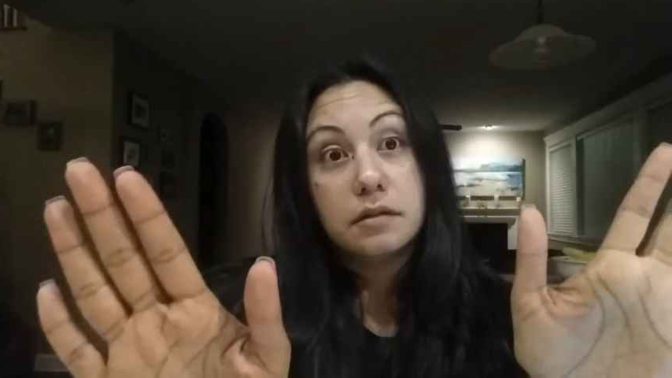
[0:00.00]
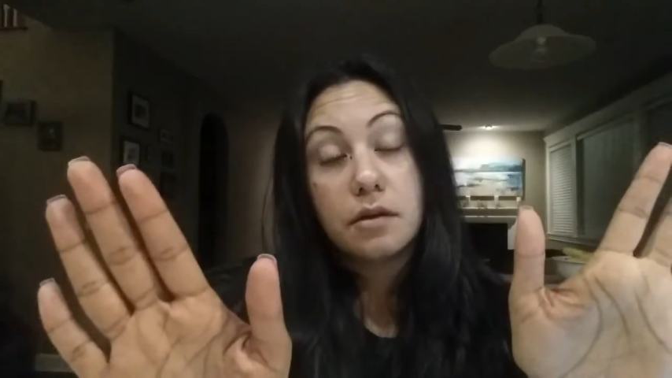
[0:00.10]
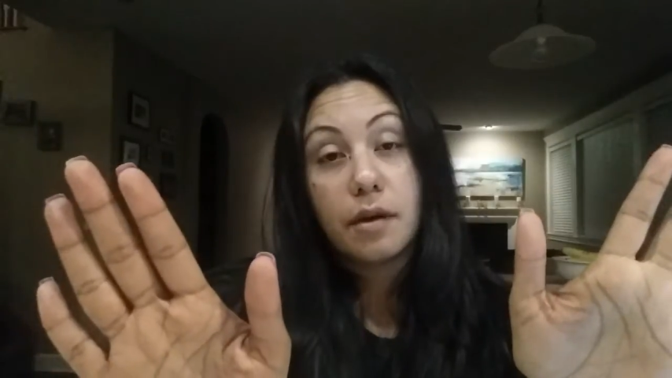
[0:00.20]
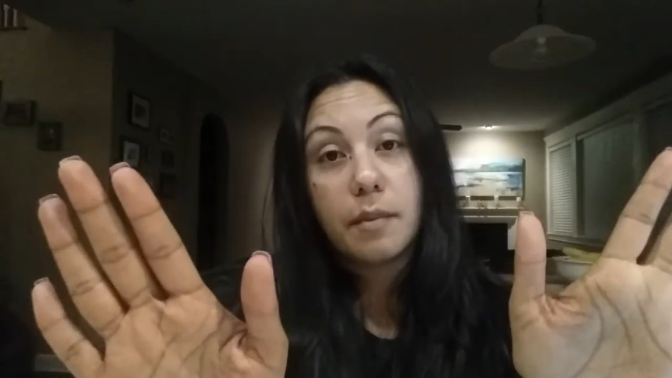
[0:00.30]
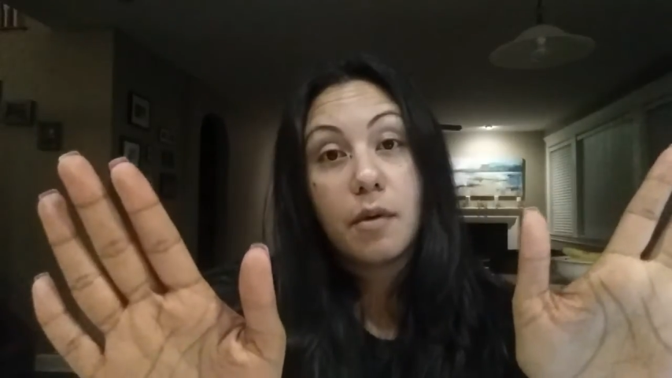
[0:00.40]

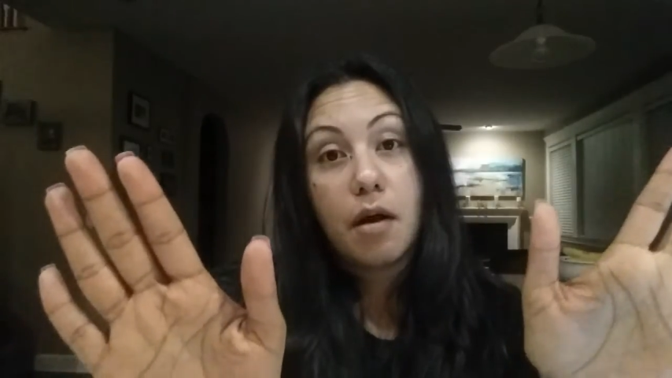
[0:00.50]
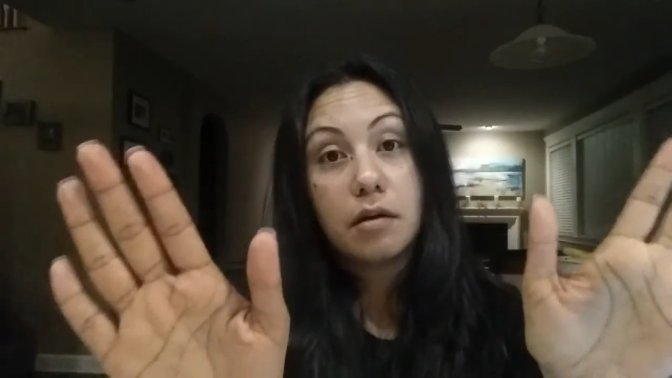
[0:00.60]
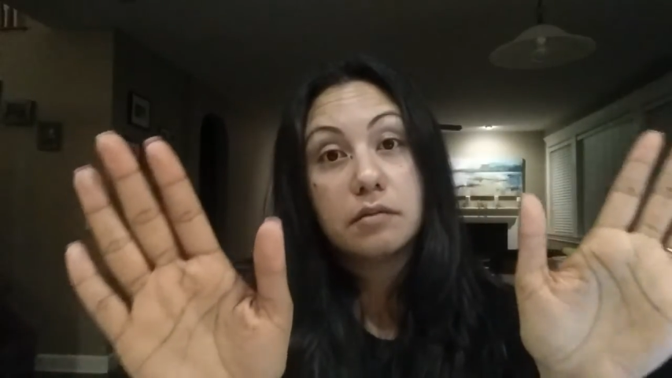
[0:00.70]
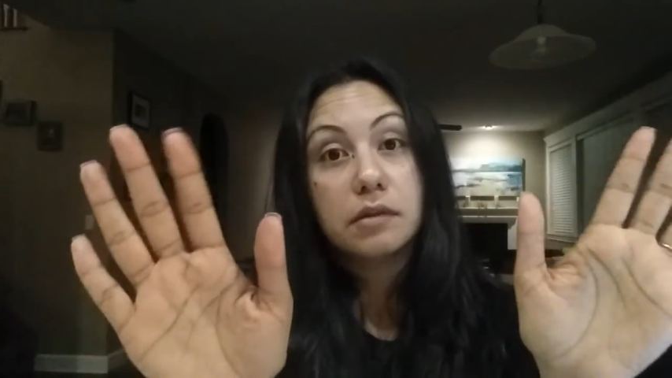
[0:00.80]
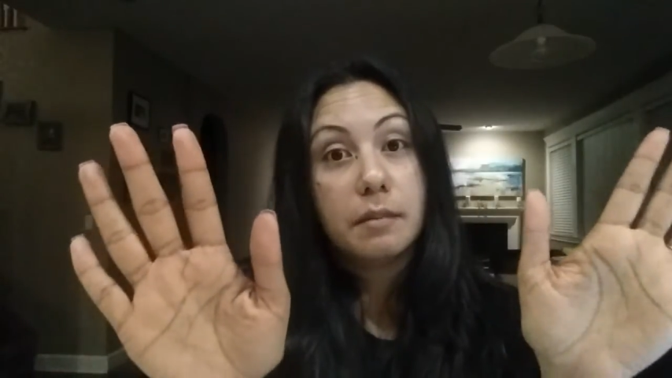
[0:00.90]
don't get me
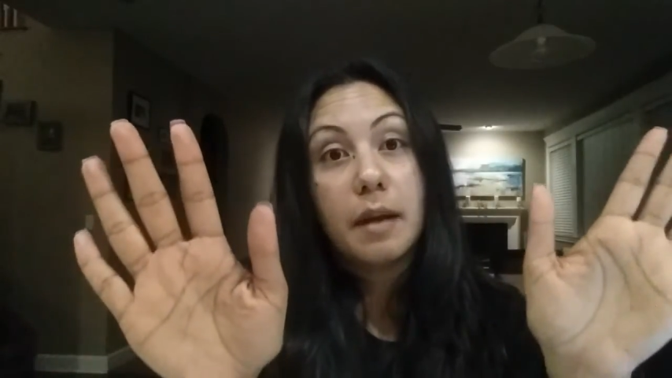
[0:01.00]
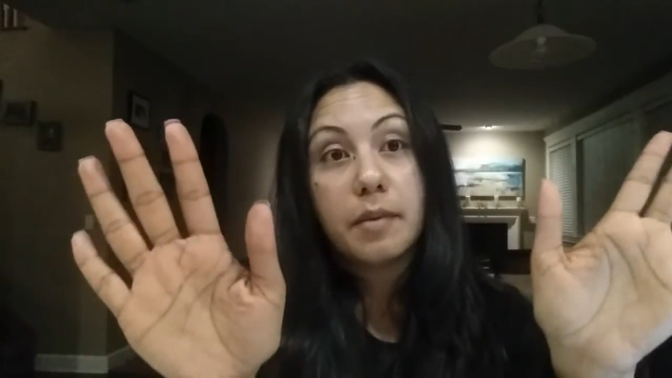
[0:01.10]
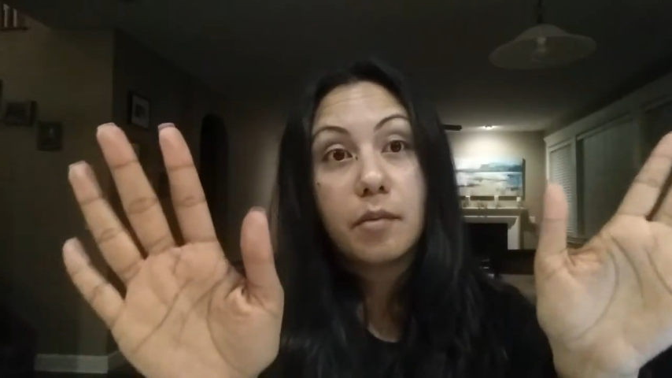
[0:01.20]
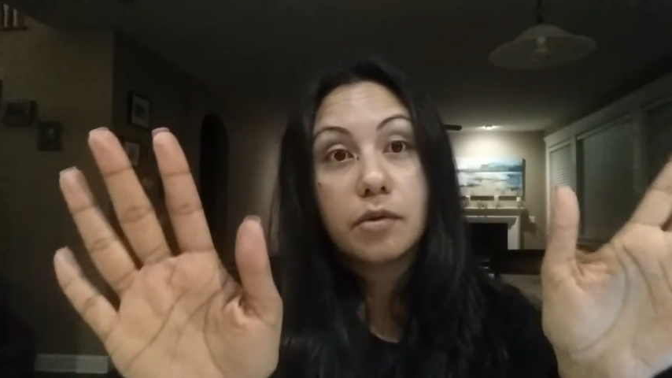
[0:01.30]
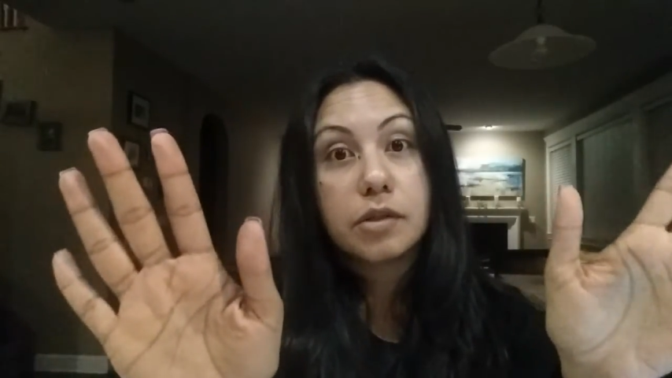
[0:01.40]
wrong, there
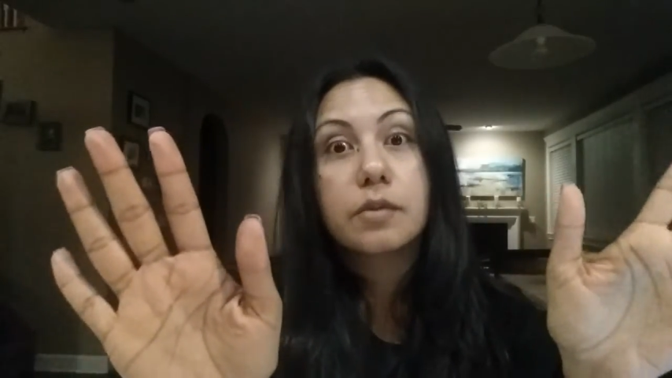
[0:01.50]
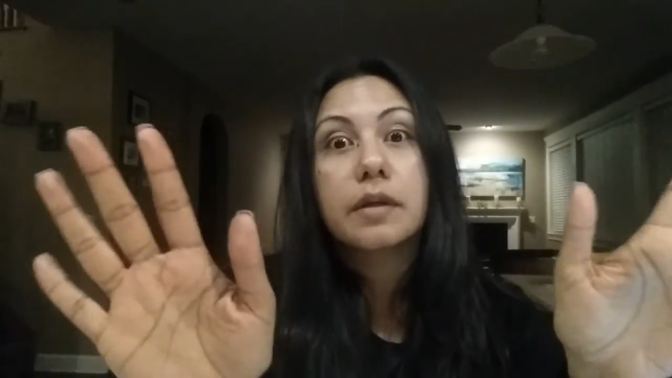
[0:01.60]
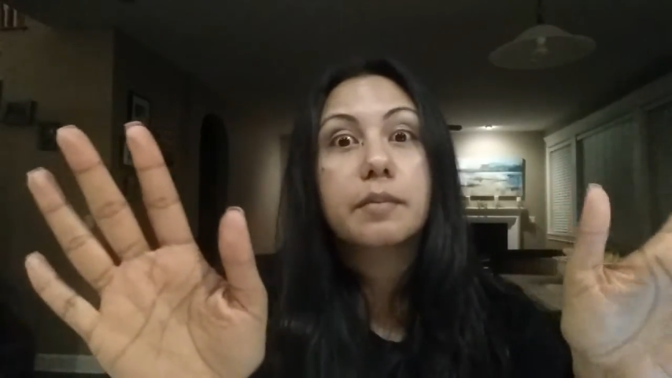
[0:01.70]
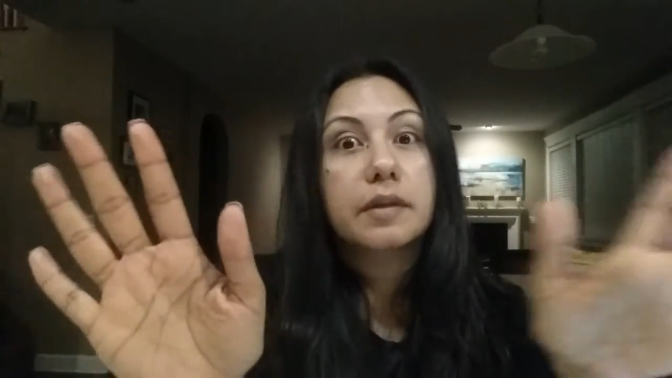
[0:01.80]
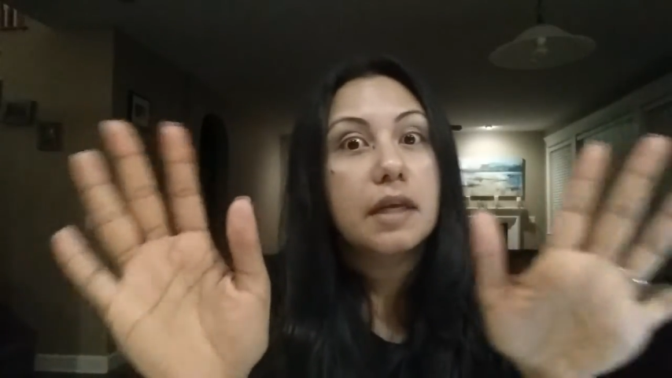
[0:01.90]
might be more to
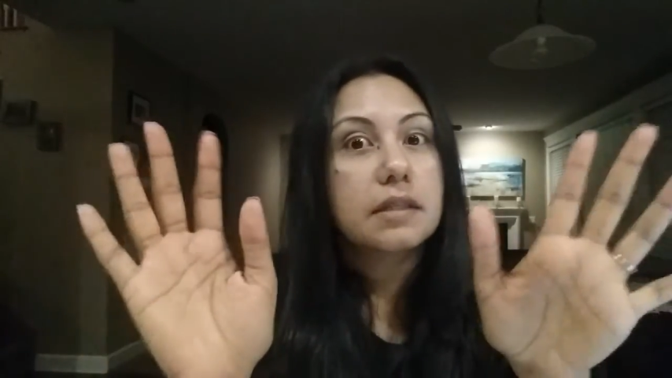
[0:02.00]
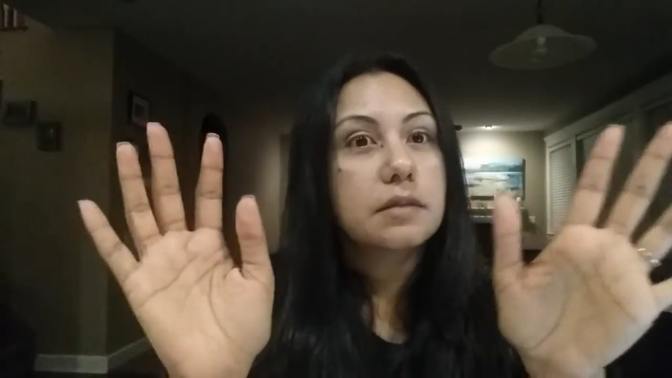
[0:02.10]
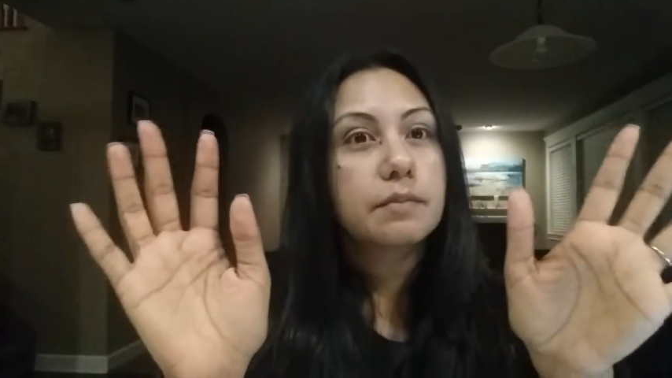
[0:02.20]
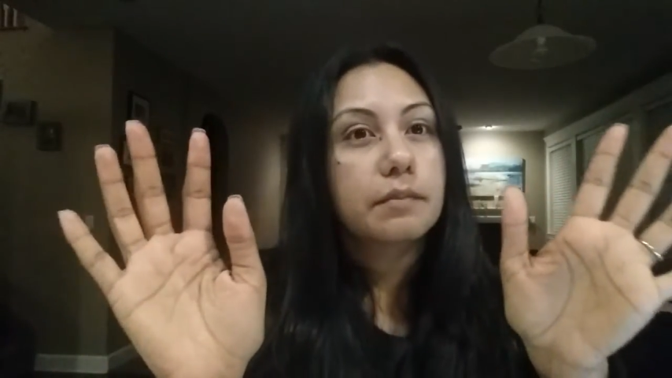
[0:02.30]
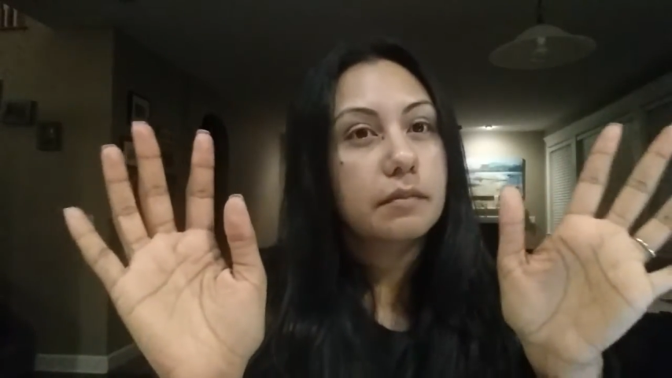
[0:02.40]
it, but
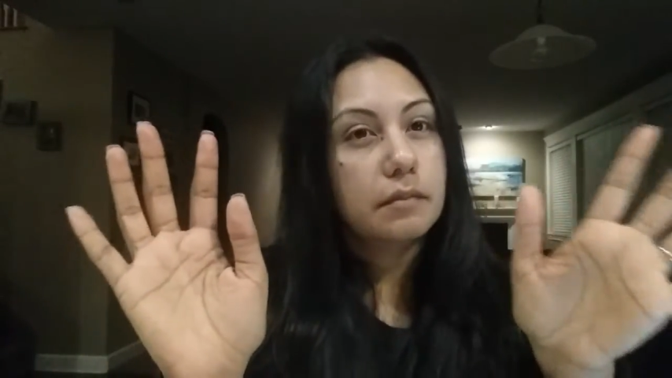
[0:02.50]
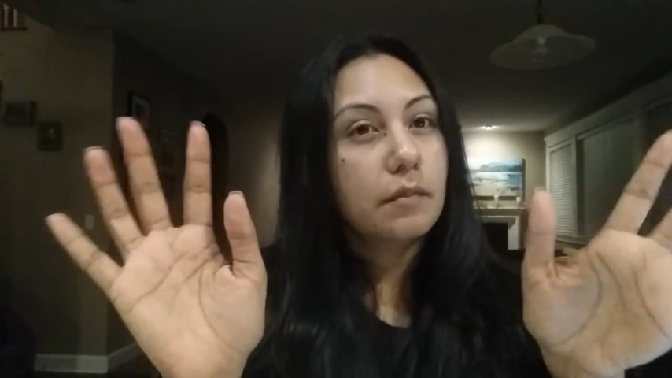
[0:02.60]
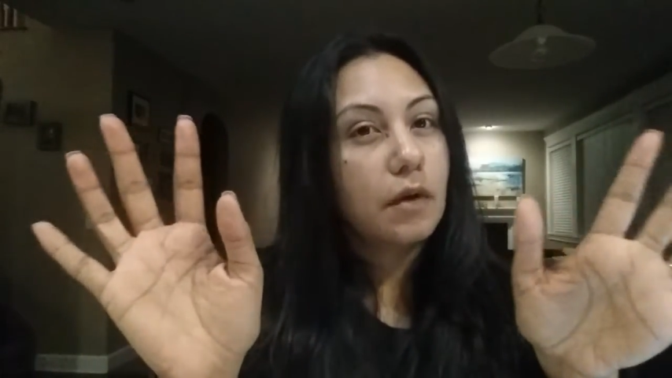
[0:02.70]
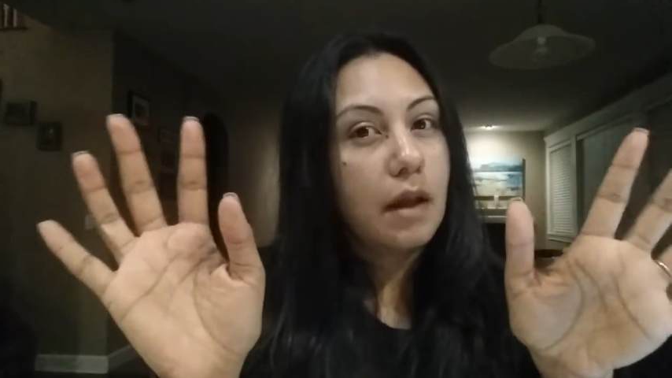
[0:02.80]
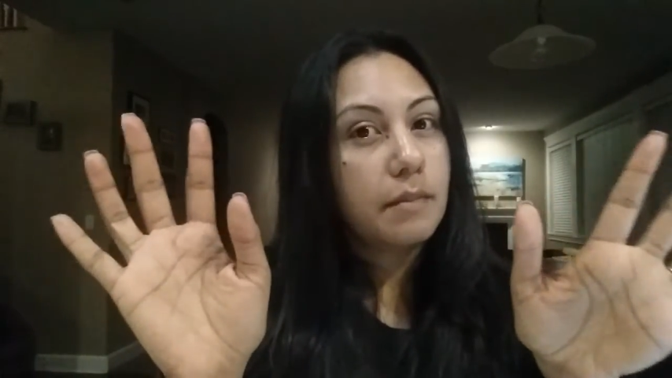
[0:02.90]
that's
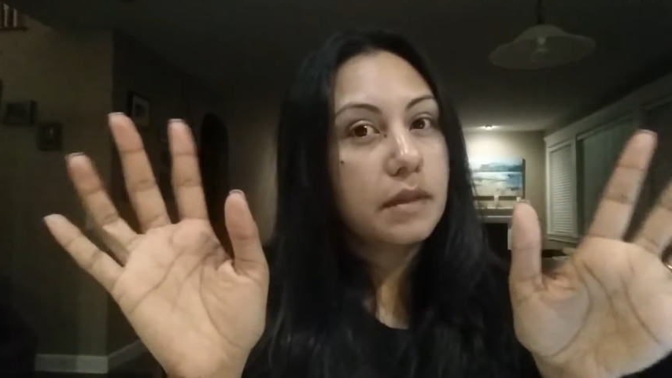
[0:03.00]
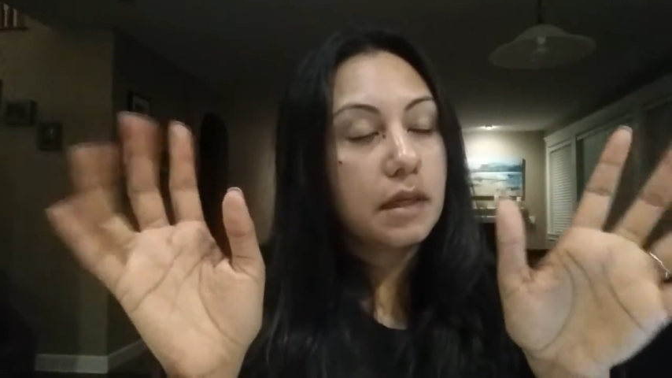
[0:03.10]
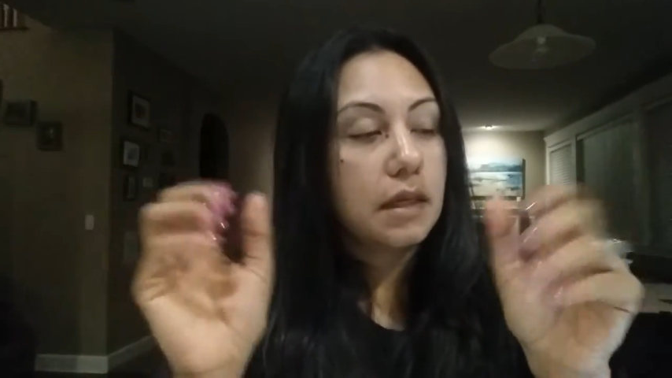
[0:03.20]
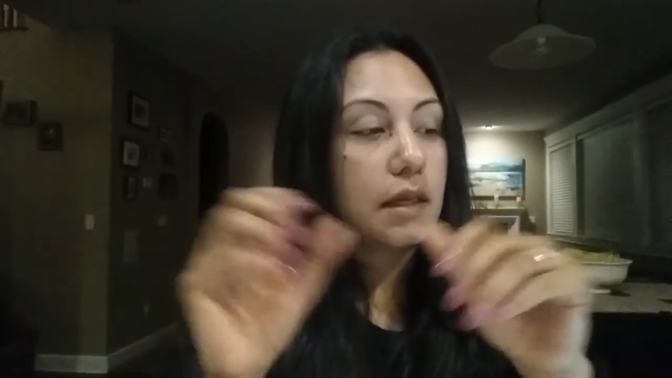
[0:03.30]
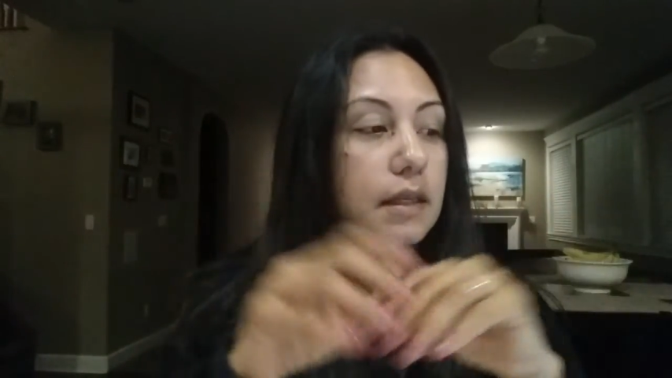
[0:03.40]
what I'm
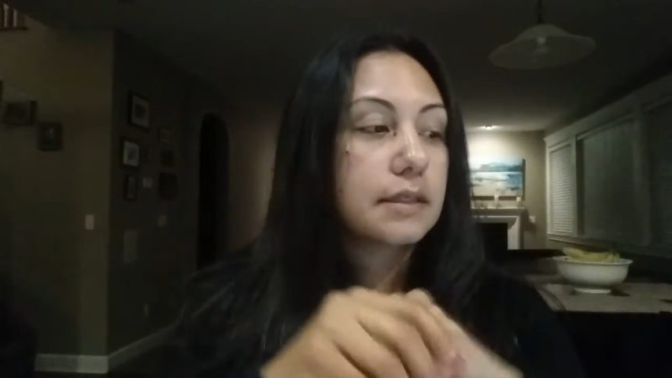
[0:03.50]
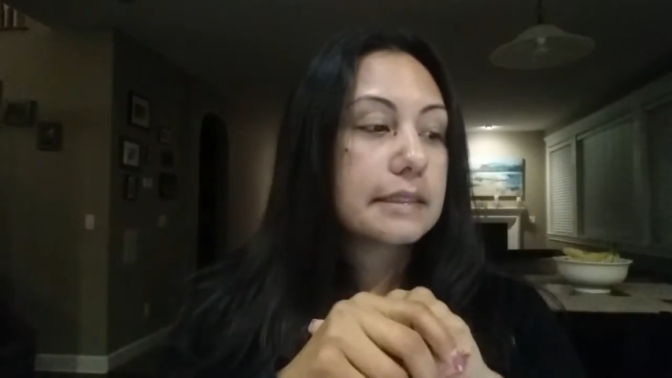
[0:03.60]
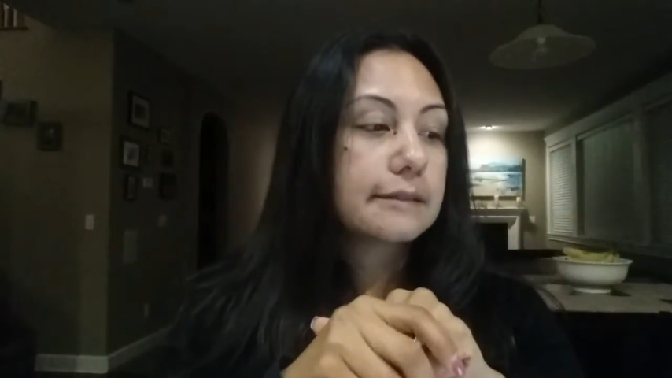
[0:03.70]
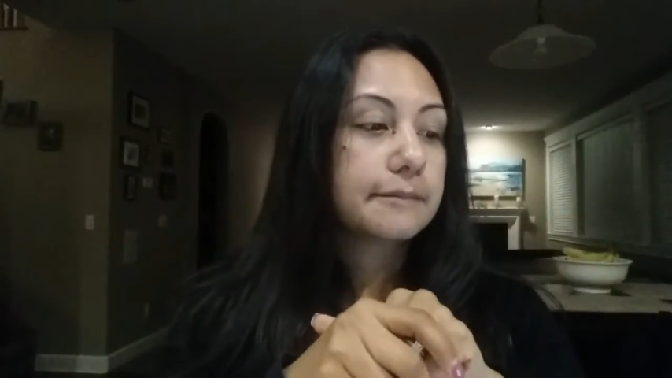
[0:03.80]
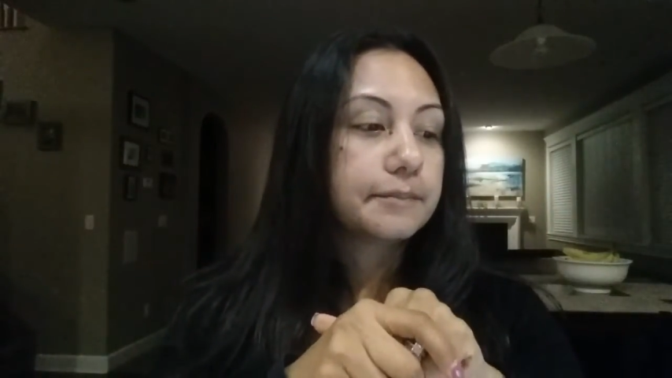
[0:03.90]
thinking it
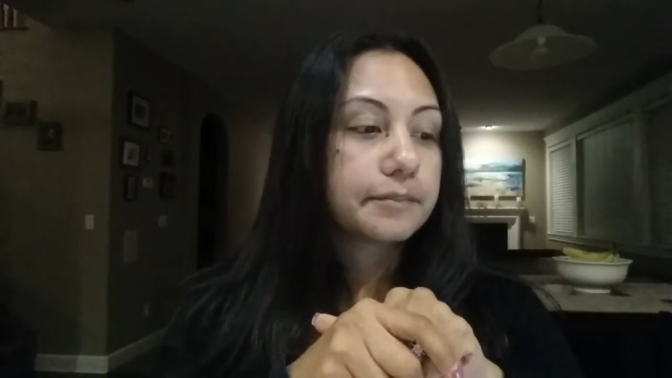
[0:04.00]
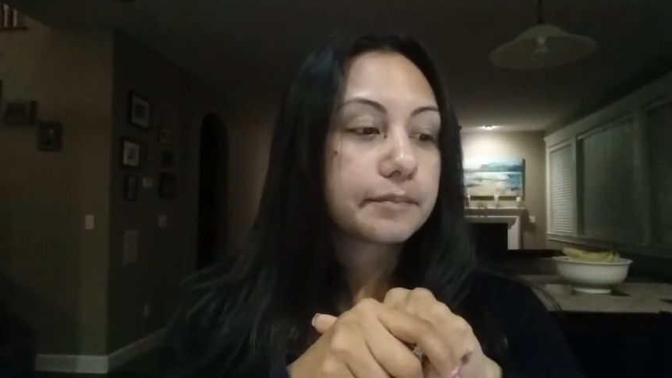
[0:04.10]
is.